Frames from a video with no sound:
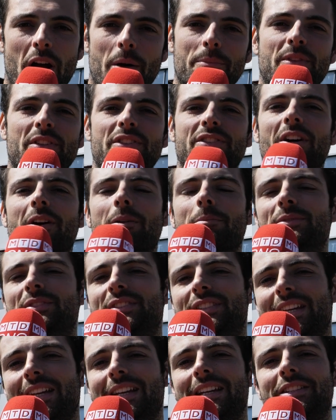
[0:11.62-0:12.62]
come to
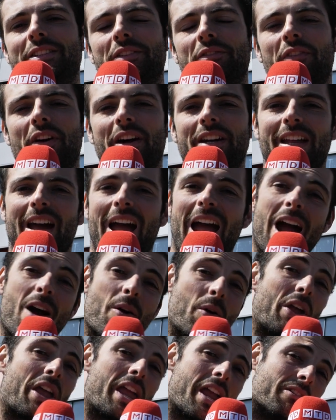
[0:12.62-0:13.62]
Dundee to find out
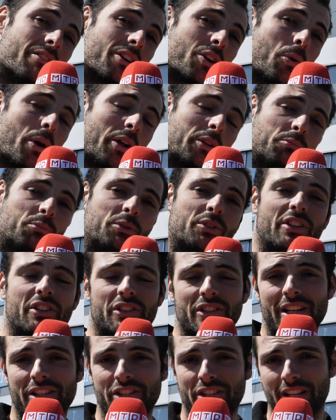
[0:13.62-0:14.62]
how here at Quest
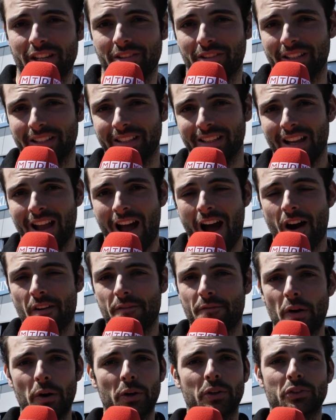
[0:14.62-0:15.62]
Precision Engineering, a
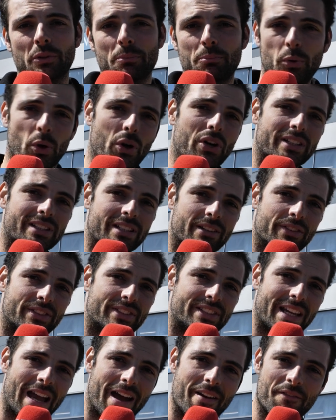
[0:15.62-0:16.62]
focus on
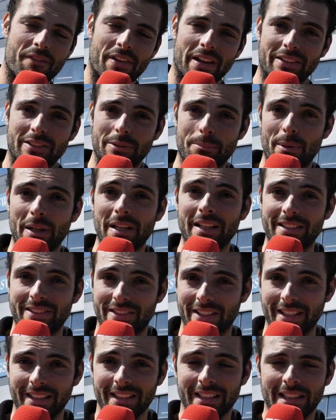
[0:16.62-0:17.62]
productivity and
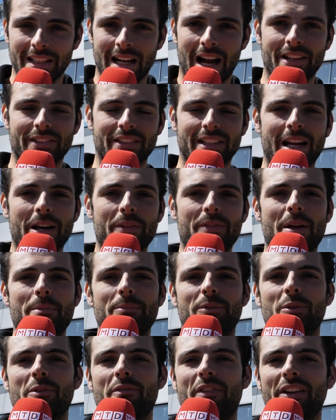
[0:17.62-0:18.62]
flexibility has allowed
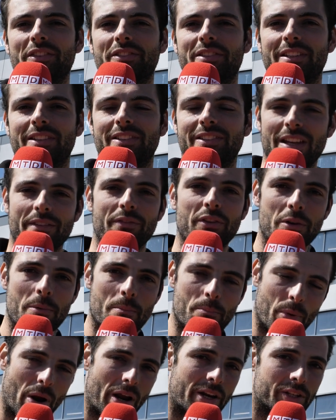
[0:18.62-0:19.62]
them to invest in seven
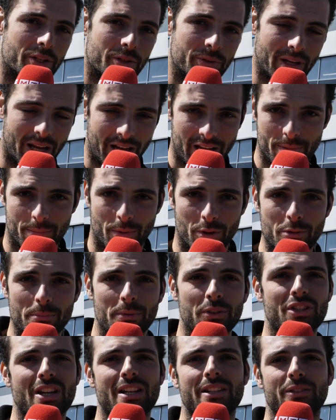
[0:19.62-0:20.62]
brand new Nakamura
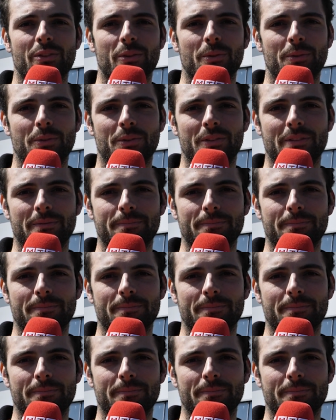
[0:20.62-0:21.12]
machine tools.